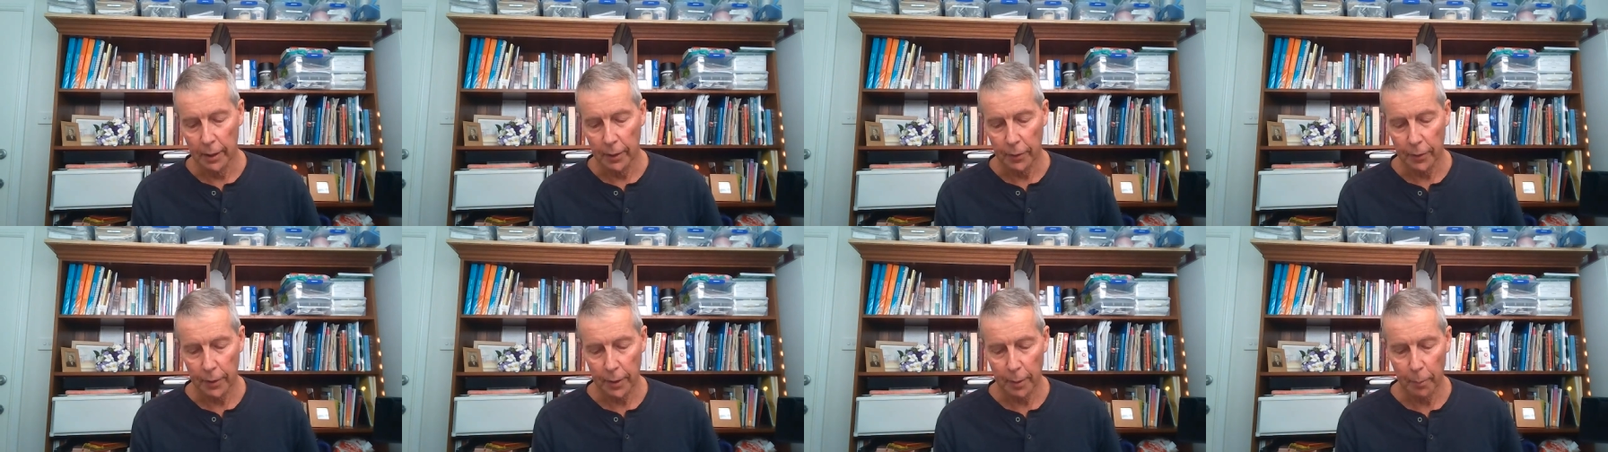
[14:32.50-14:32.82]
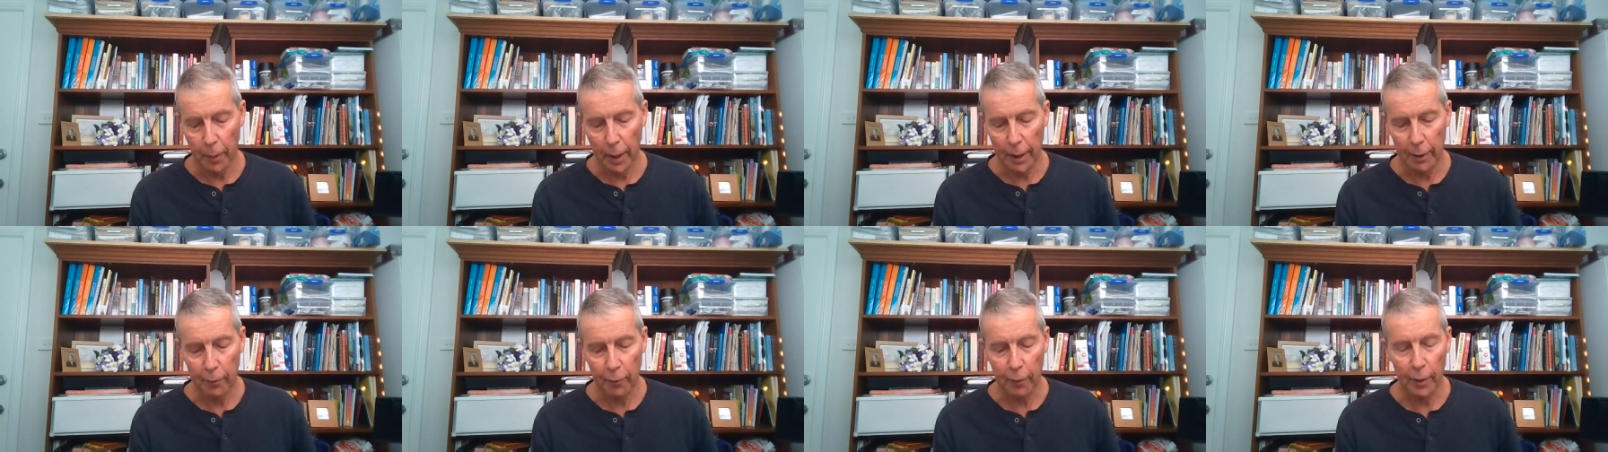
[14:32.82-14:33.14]
The
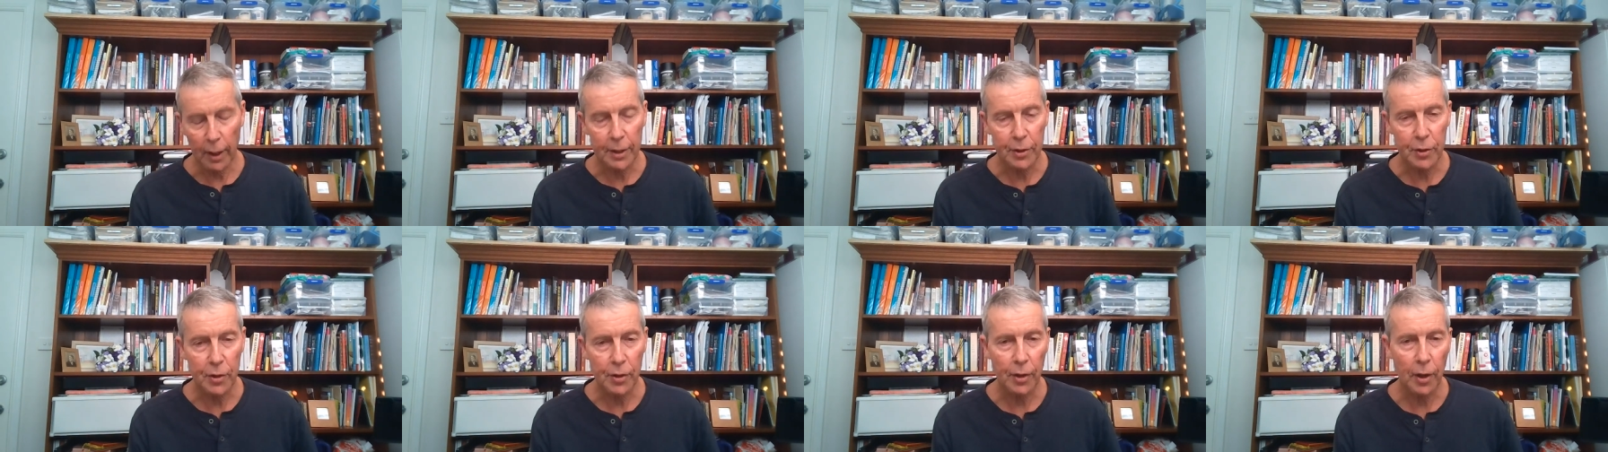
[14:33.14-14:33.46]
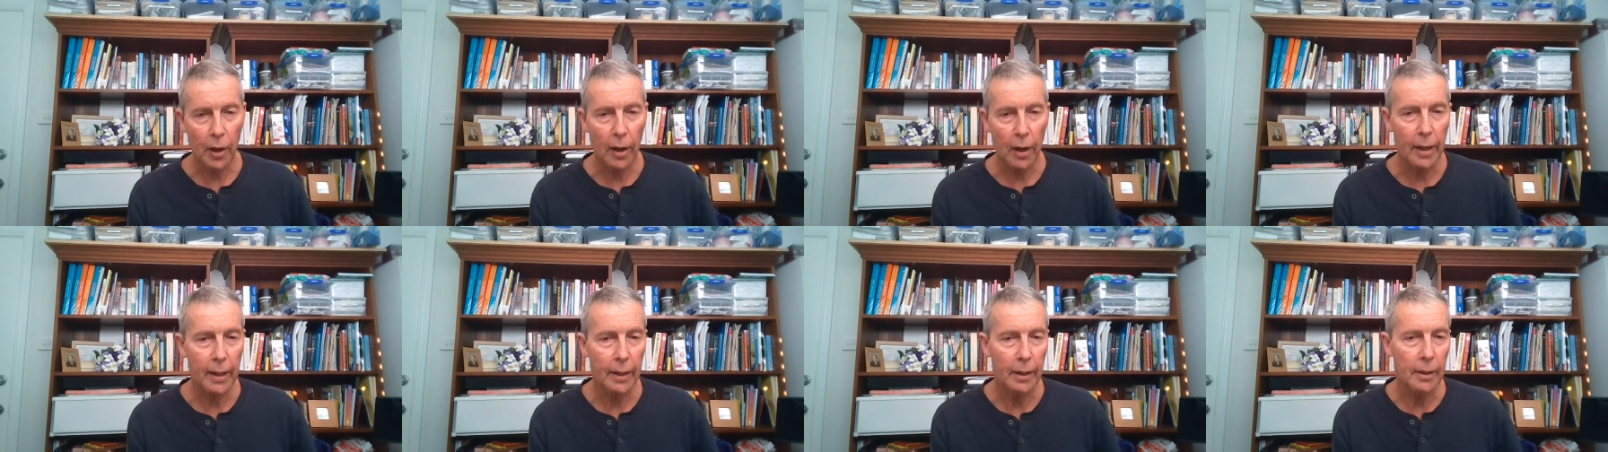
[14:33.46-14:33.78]
butterfly
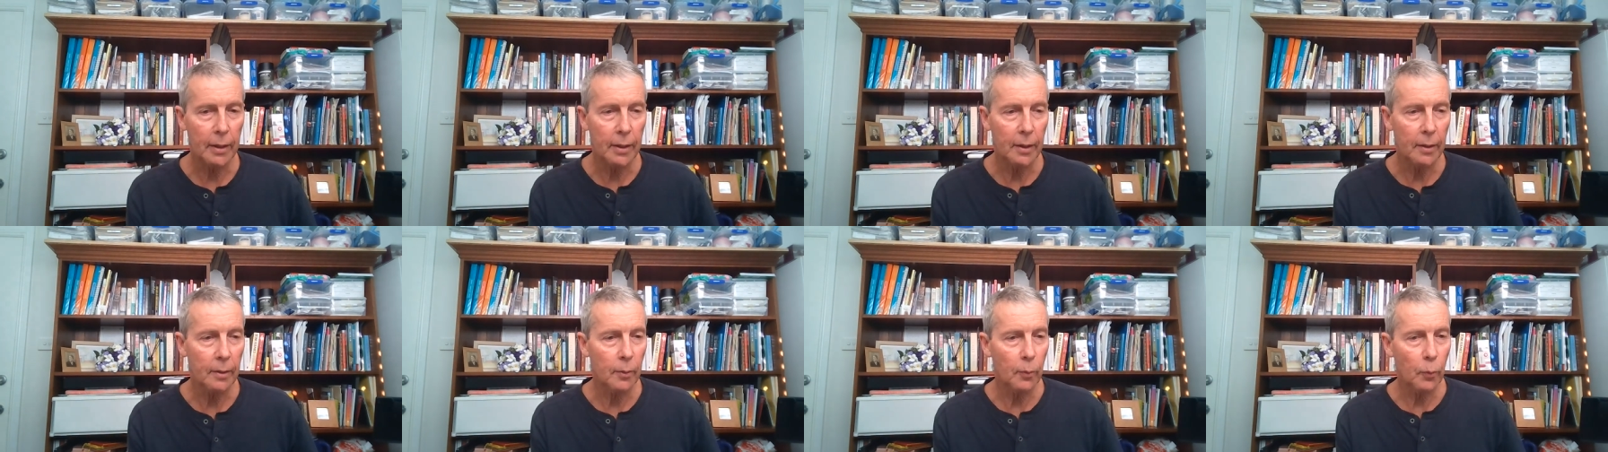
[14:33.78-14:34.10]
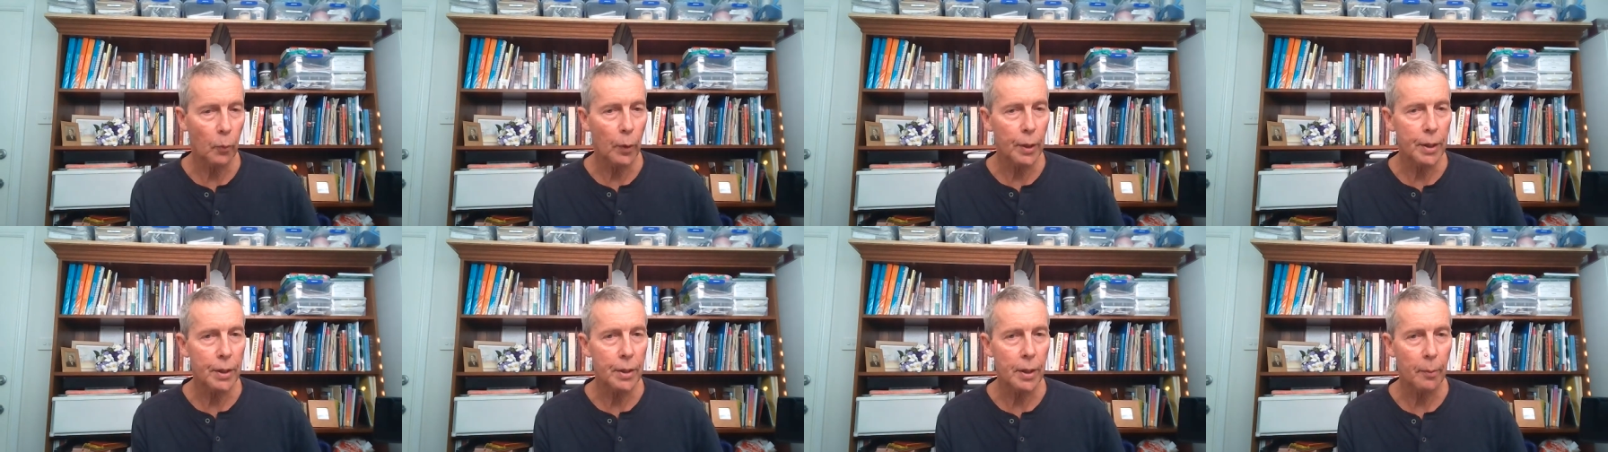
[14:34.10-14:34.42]
site,
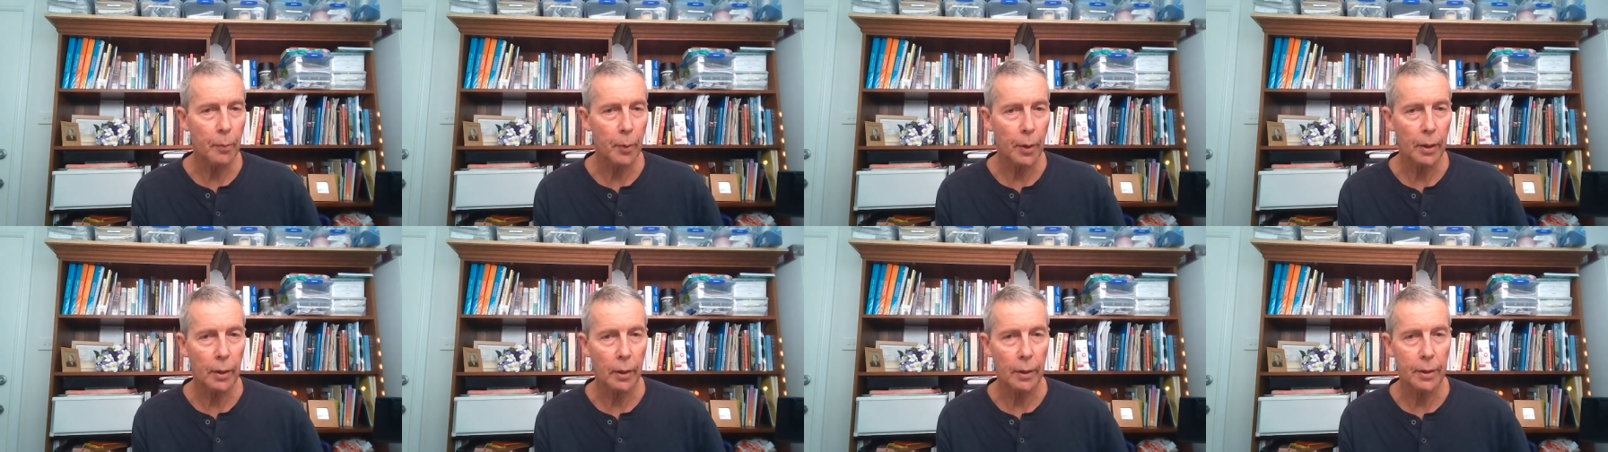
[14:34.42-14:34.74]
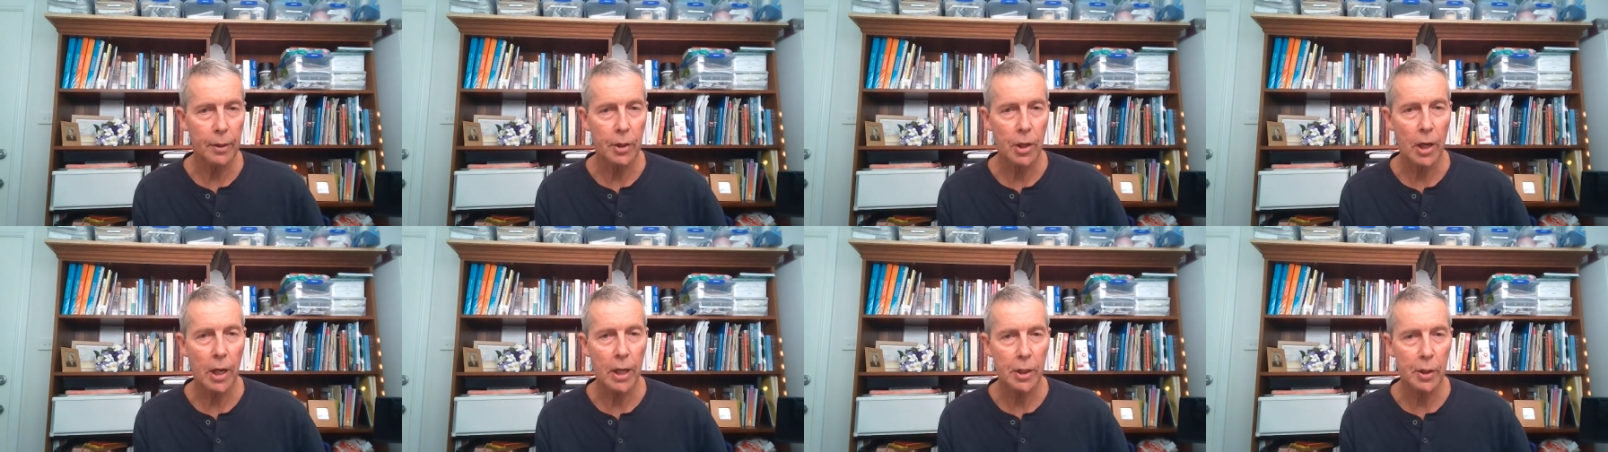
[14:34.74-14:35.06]
we typically
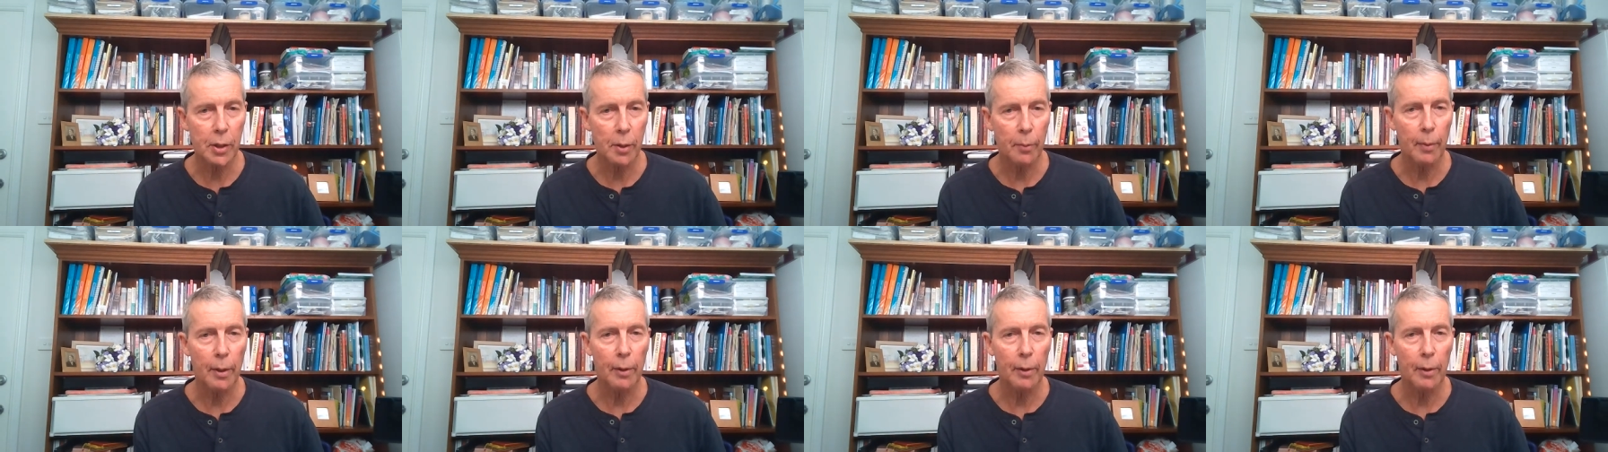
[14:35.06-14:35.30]
change them